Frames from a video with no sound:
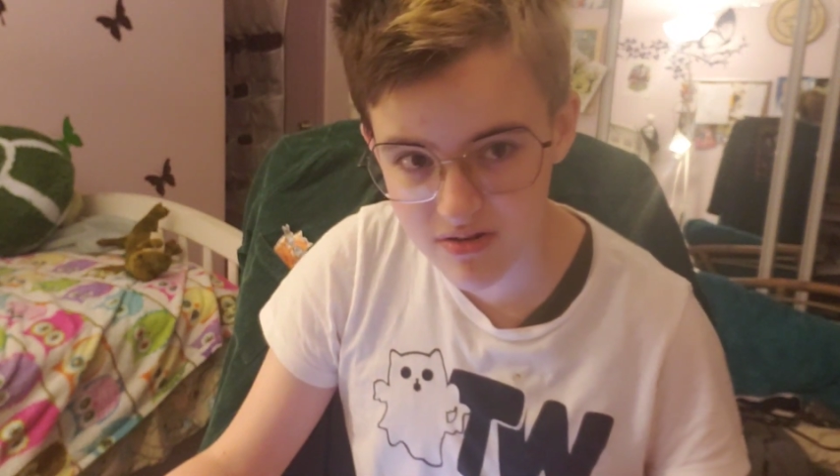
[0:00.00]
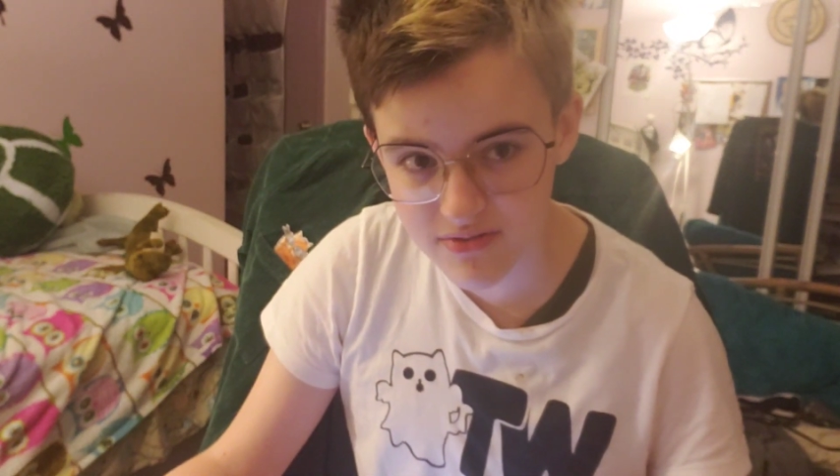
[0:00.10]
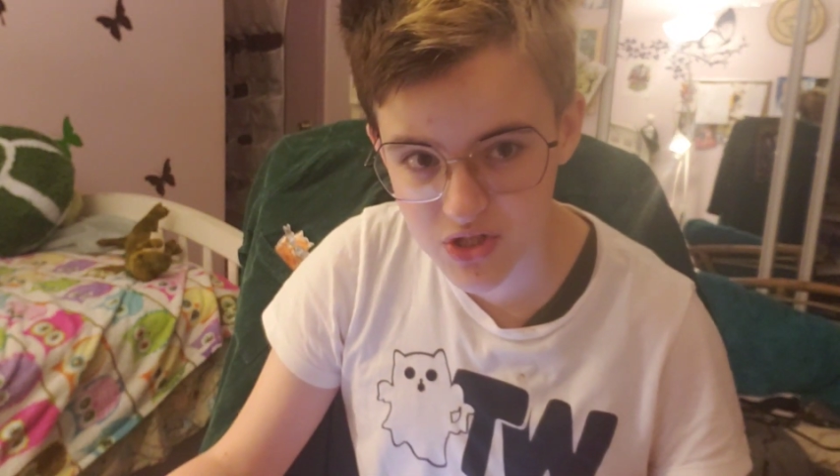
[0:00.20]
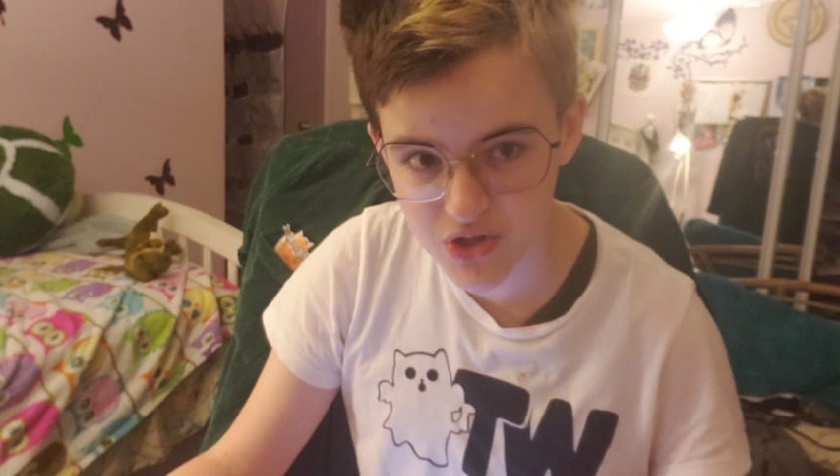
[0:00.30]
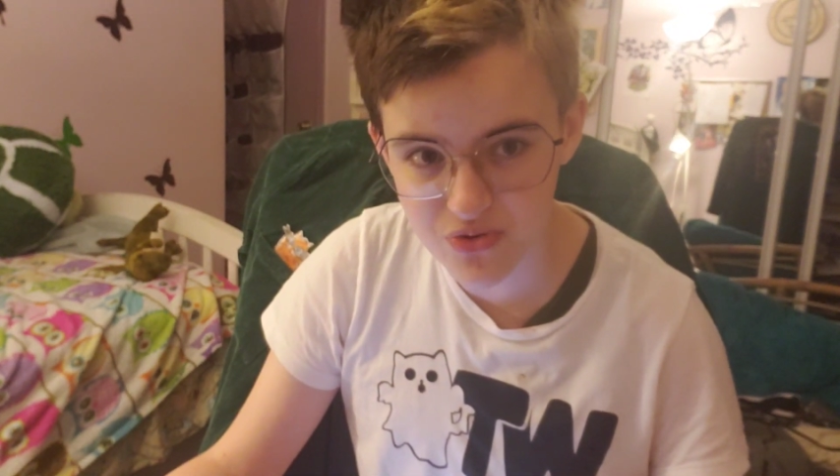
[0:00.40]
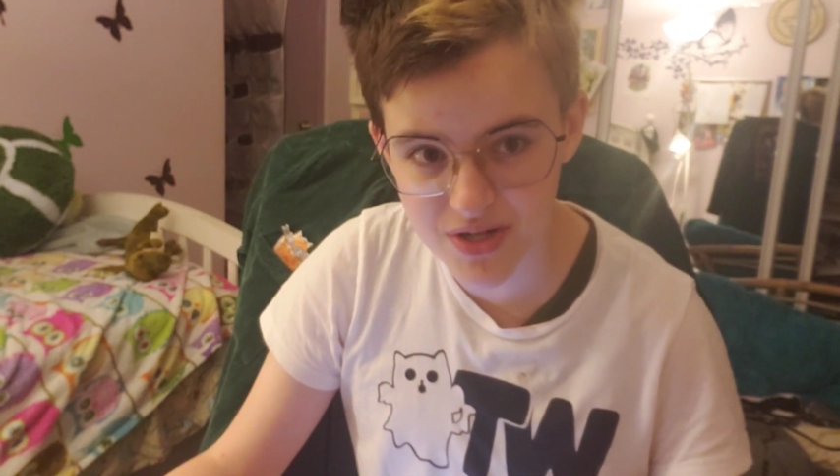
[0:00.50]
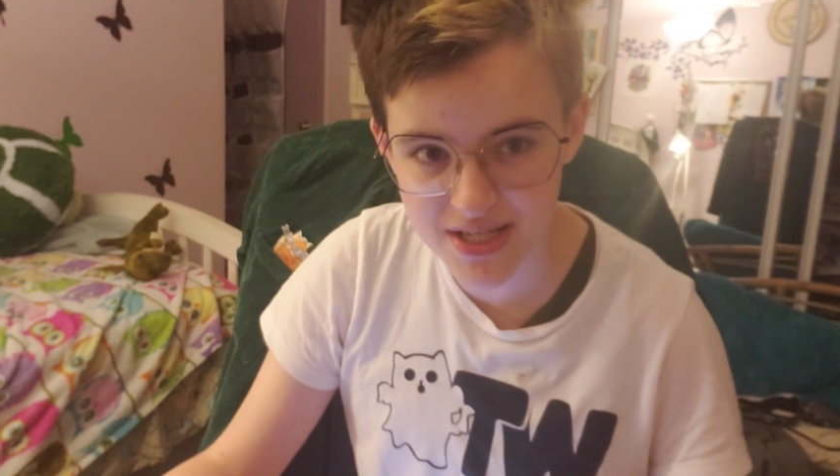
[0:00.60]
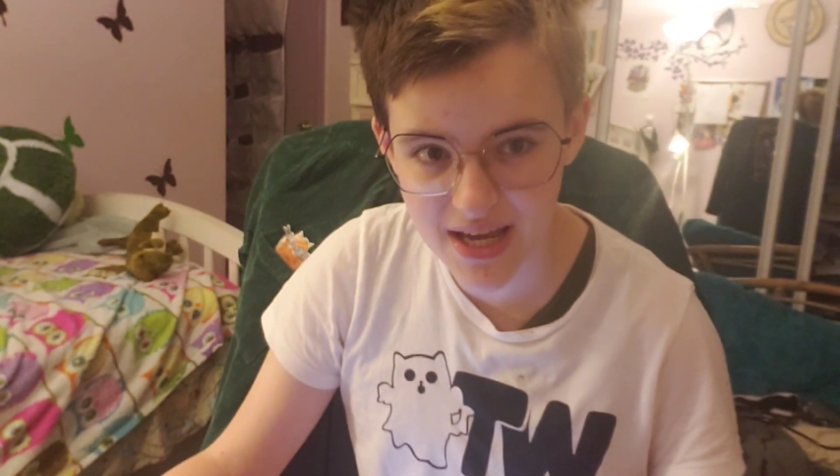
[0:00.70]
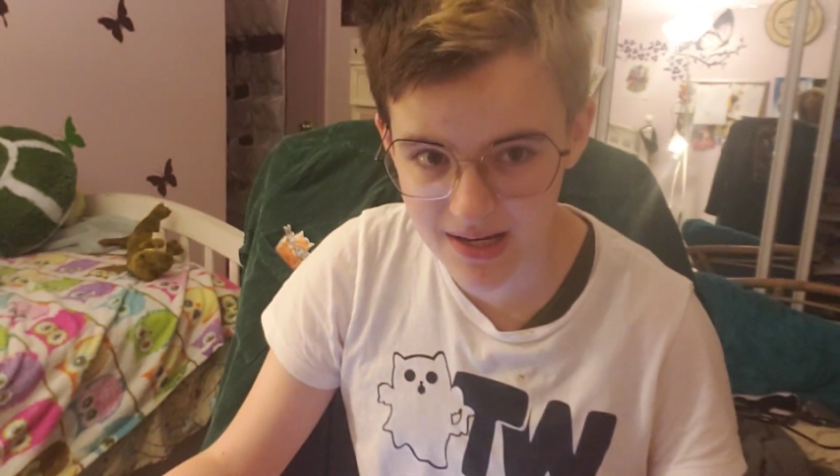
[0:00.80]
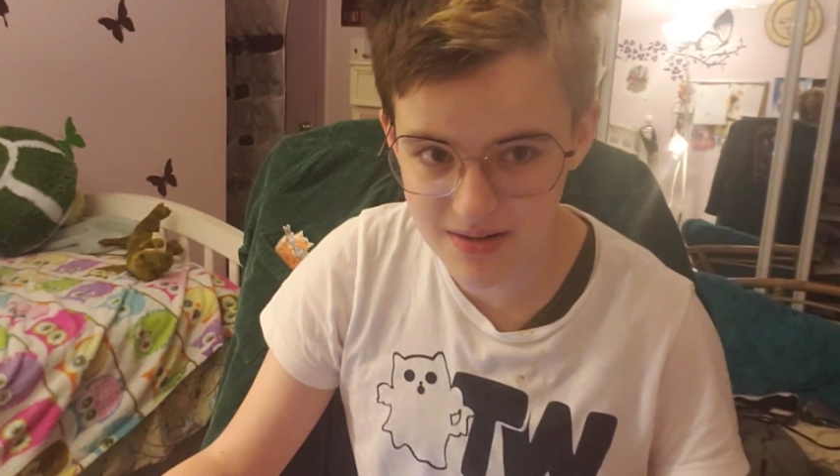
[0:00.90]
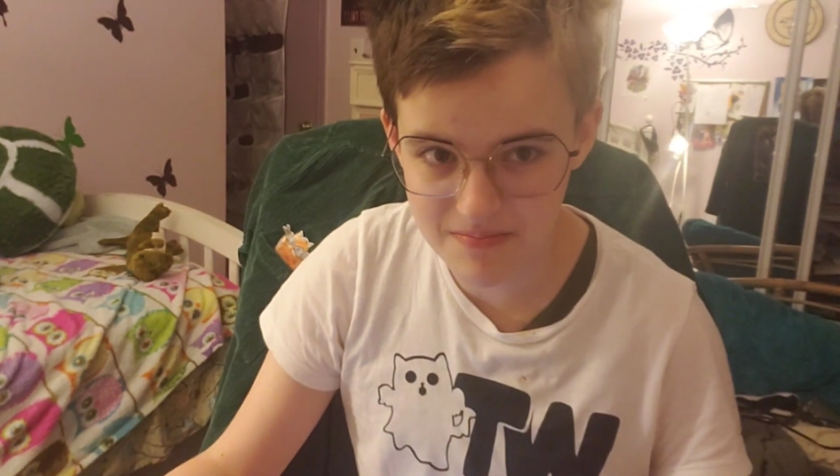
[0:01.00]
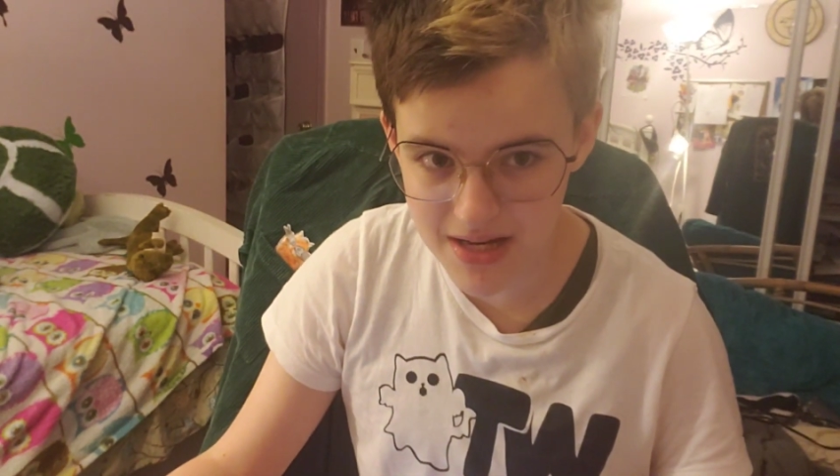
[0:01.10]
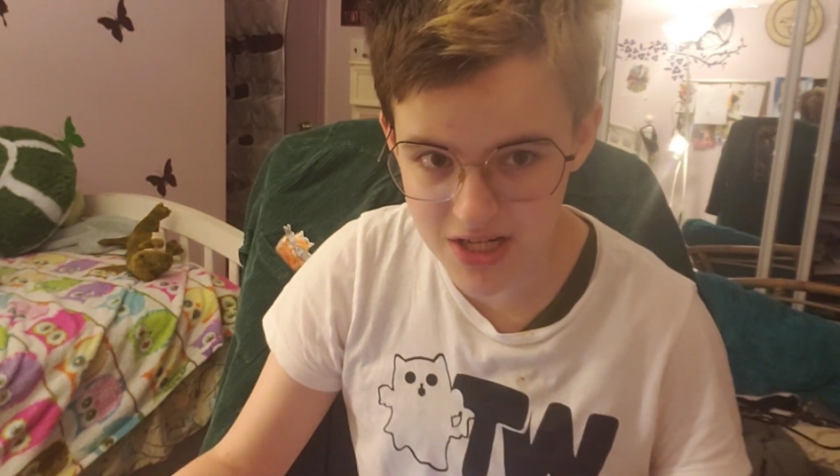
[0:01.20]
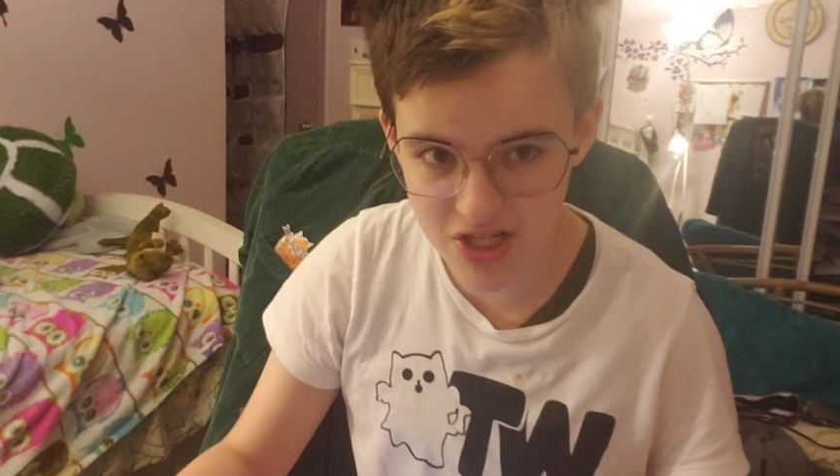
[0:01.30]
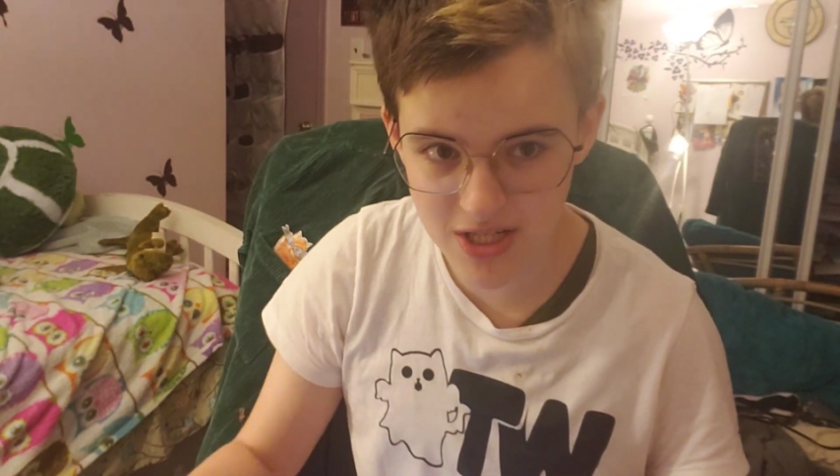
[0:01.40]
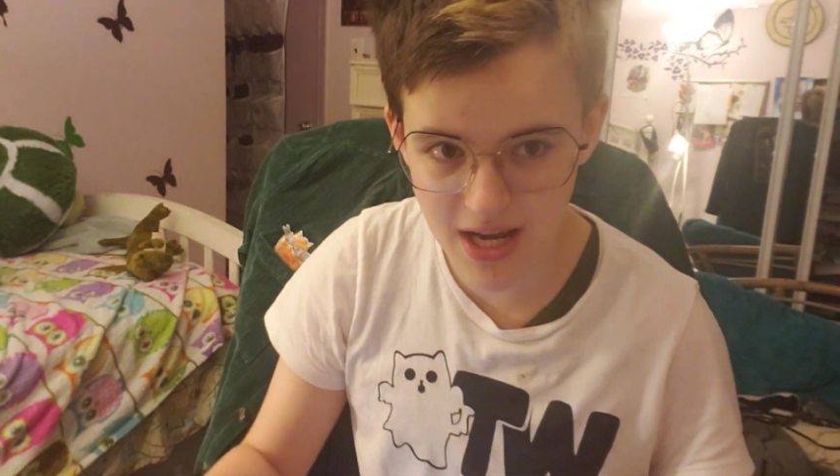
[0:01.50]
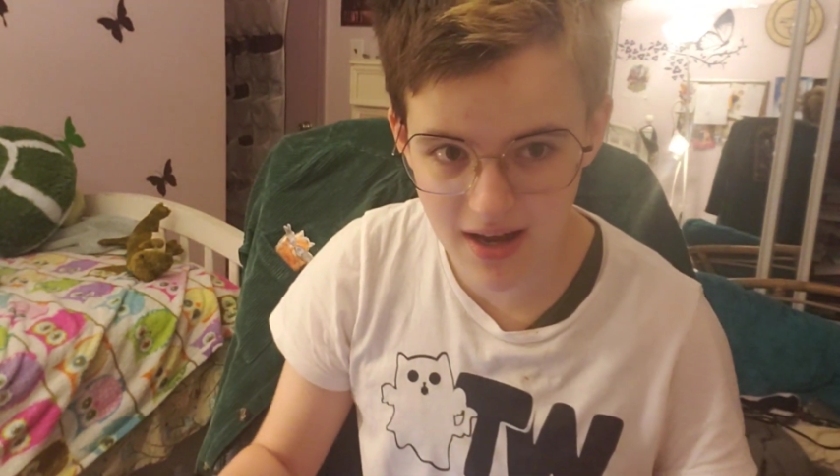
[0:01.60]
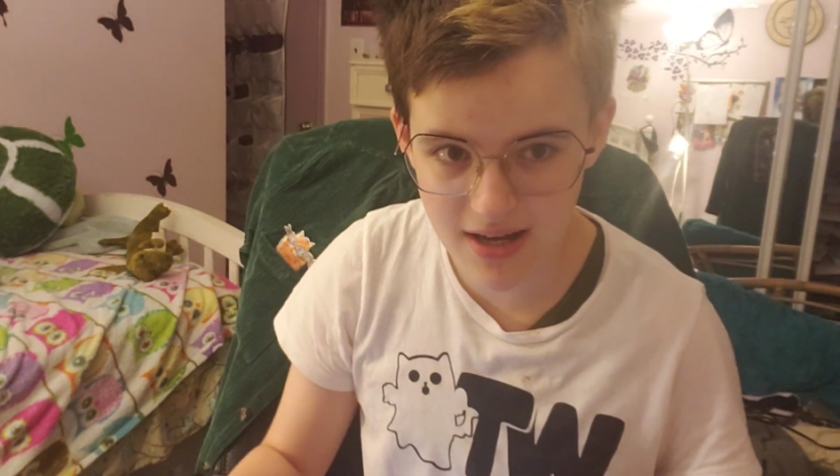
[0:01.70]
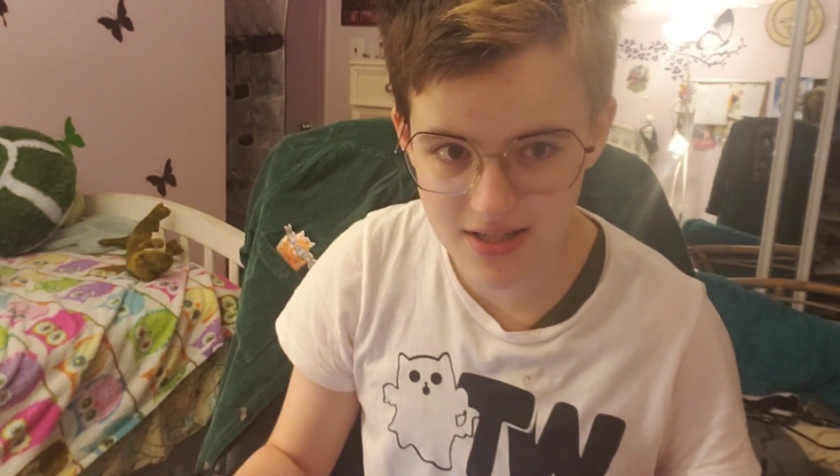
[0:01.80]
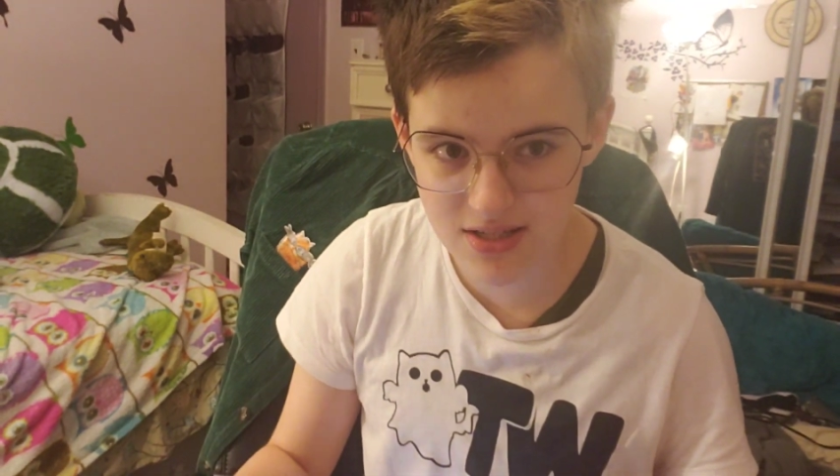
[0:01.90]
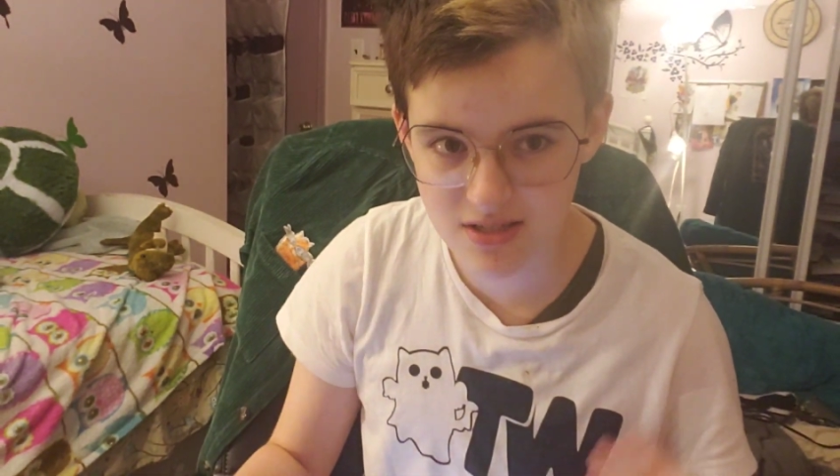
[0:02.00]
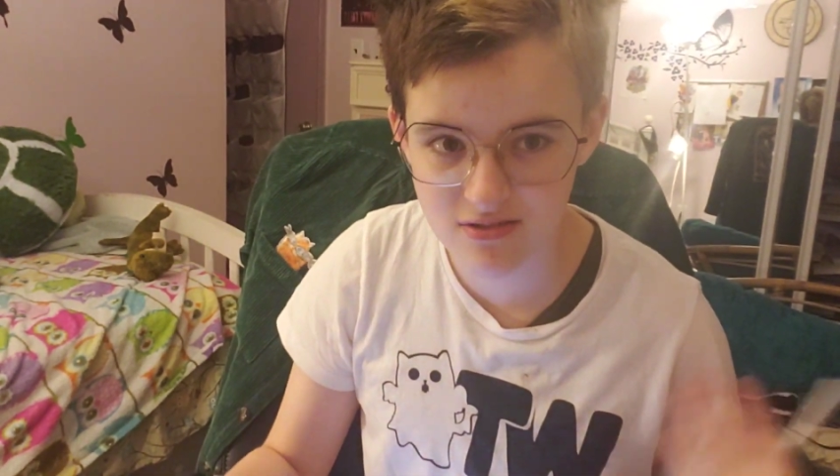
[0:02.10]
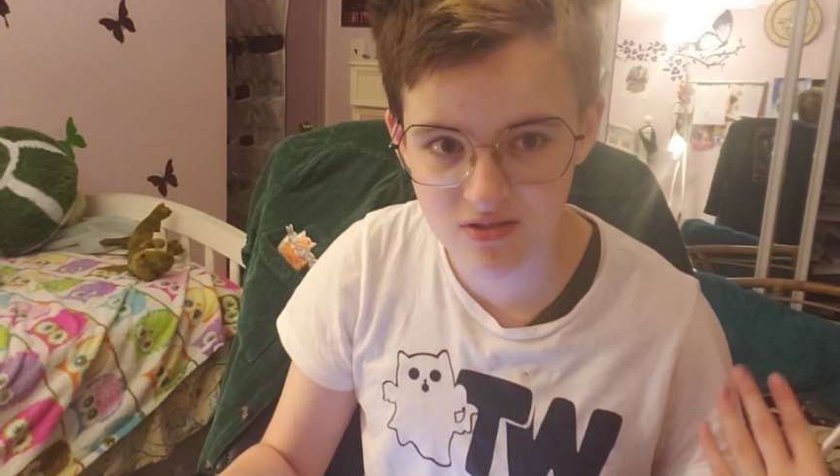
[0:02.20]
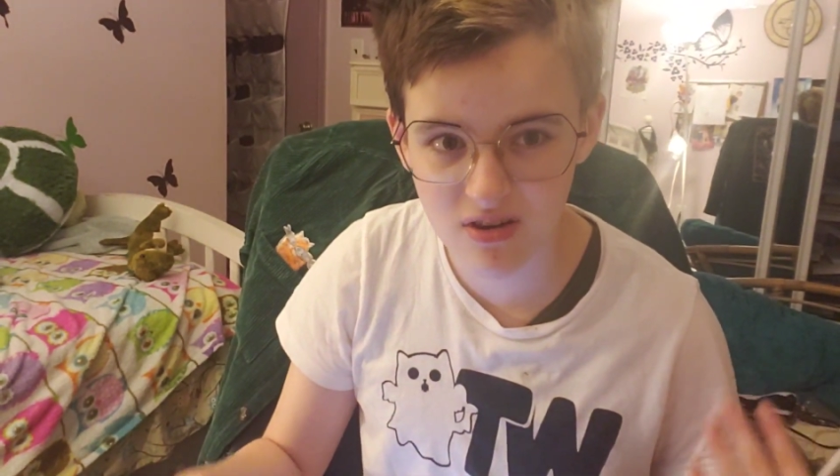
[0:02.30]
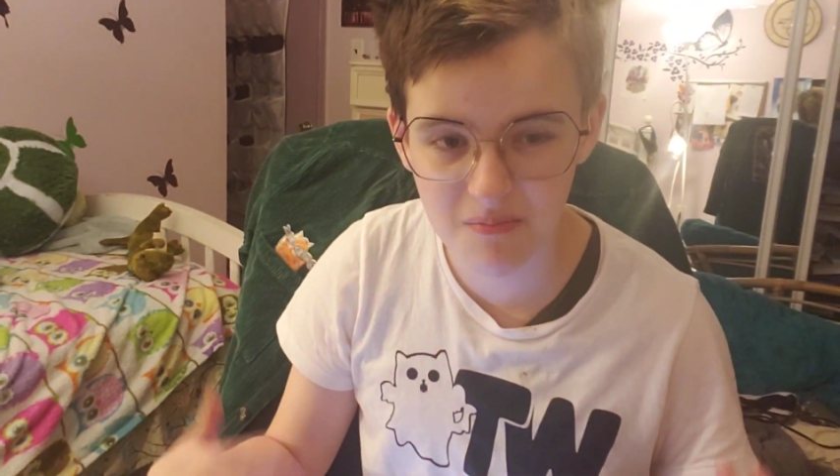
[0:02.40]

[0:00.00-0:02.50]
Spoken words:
of 2D animation as